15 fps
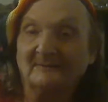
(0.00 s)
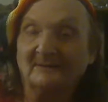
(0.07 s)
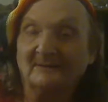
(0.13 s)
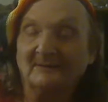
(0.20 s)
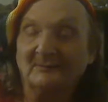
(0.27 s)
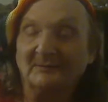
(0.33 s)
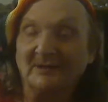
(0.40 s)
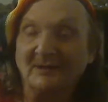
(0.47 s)

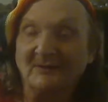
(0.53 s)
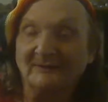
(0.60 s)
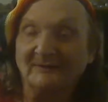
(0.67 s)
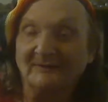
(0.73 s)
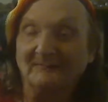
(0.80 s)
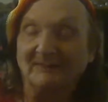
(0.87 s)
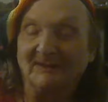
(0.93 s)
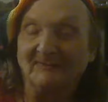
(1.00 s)
every now and
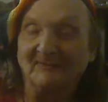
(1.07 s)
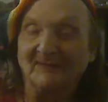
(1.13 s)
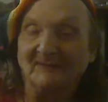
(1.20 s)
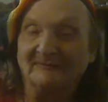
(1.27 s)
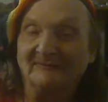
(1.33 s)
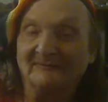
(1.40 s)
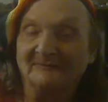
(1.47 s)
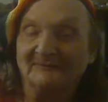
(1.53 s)
then
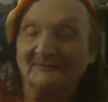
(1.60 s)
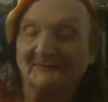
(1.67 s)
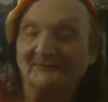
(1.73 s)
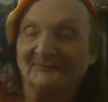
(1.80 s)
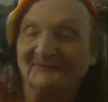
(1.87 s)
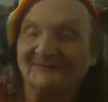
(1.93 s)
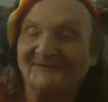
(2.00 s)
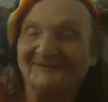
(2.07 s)
PayPal does
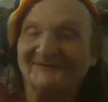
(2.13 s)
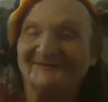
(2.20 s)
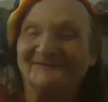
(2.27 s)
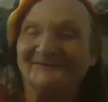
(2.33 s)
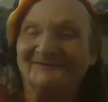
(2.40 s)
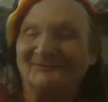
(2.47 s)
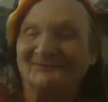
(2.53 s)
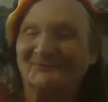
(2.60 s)
something,
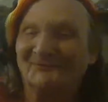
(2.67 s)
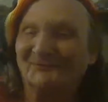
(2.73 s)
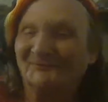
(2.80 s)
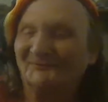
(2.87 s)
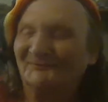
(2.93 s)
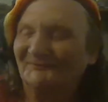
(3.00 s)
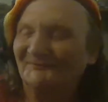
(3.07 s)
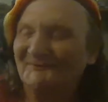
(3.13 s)

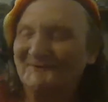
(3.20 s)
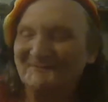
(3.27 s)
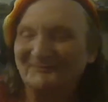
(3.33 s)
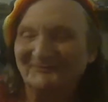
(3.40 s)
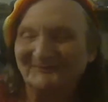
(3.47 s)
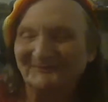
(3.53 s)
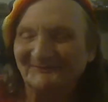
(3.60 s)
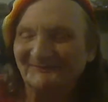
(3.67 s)
screws it
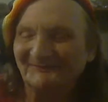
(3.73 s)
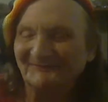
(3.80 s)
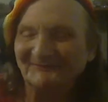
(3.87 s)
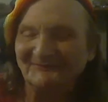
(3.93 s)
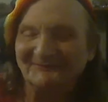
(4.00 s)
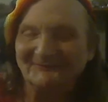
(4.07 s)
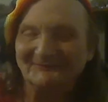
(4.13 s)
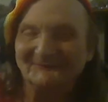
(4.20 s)
up, and they did
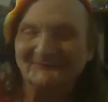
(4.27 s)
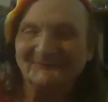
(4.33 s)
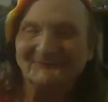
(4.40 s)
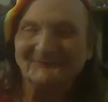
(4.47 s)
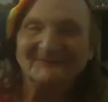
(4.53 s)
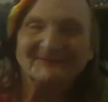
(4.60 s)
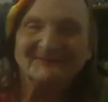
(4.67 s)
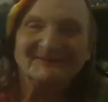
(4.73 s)
it this month.
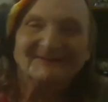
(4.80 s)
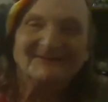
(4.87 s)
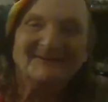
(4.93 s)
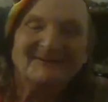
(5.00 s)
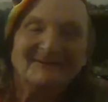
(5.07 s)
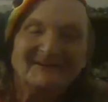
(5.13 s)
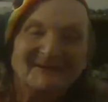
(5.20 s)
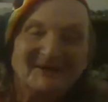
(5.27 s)

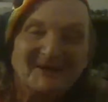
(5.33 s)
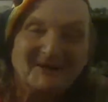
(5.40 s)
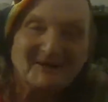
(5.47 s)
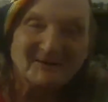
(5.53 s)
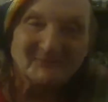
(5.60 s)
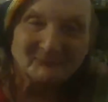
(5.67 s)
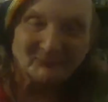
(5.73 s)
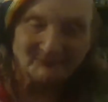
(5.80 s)

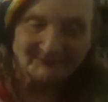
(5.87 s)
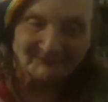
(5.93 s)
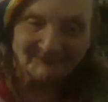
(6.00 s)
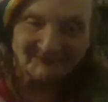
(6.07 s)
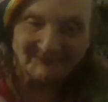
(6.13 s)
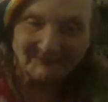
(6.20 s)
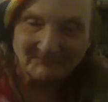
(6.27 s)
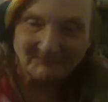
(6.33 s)
Fortunately,
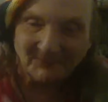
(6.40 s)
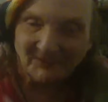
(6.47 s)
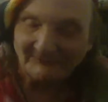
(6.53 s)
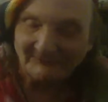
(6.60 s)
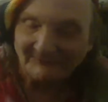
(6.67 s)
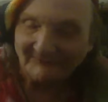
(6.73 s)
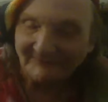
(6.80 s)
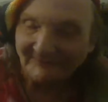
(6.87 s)
I didn't
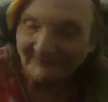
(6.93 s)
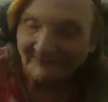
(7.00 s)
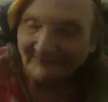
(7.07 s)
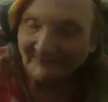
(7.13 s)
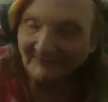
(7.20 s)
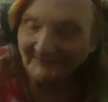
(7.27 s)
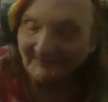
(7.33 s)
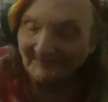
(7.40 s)
bounce anything.
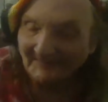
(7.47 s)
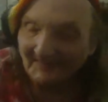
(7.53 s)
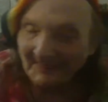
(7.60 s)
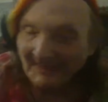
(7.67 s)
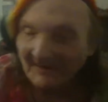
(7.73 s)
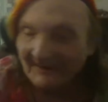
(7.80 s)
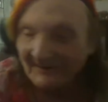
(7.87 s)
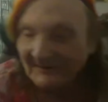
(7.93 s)

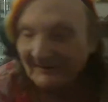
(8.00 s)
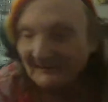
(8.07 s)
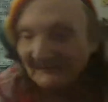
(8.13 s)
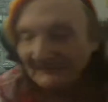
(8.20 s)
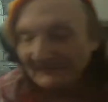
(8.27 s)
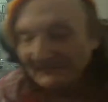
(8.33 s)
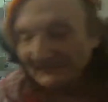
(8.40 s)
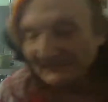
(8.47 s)

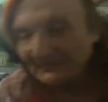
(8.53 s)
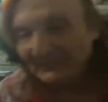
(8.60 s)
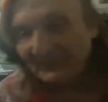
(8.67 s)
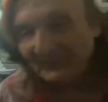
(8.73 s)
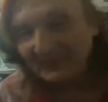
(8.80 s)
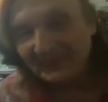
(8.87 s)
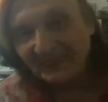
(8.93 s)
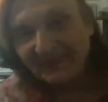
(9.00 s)

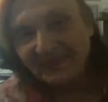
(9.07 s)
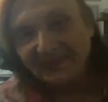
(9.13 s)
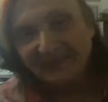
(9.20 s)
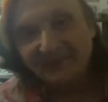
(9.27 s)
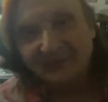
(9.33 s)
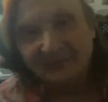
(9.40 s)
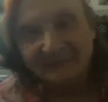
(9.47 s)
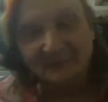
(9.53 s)

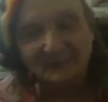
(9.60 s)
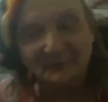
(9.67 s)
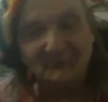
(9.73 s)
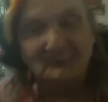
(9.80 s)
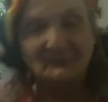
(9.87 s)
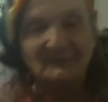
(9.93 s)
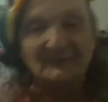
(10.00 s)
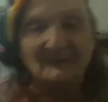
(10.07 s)
They were supposed to
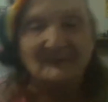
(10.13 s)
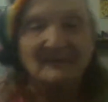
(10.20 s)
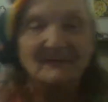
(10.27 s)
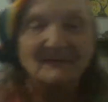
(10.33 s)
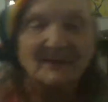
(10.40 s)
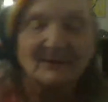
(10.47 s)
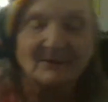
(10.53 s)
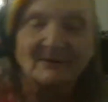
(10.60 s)
put something on
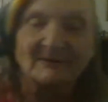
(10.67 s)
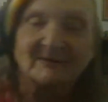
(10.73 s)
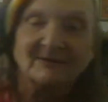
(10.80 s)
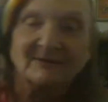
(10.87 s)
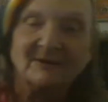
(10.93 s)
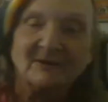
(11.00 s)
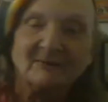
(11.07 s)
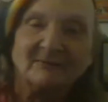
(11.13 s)
my credit
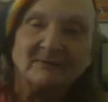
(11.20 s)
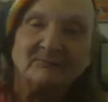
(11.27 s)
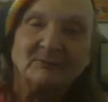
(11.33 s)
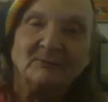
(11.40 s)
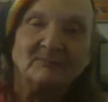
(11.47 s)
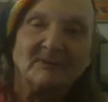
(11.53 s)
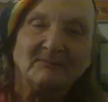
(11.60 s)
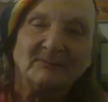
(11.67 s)
account, and they
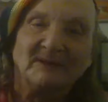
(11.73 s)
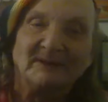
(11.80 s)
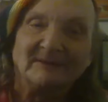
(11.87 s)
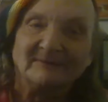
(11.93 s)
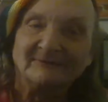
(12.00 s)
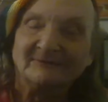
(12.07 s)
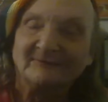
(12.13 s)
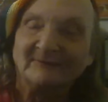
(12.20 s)
billed my bank
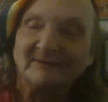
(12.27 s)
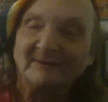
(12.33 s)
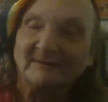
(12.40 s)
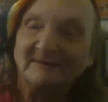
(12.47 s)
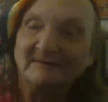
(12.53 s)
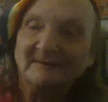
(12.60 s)
instead.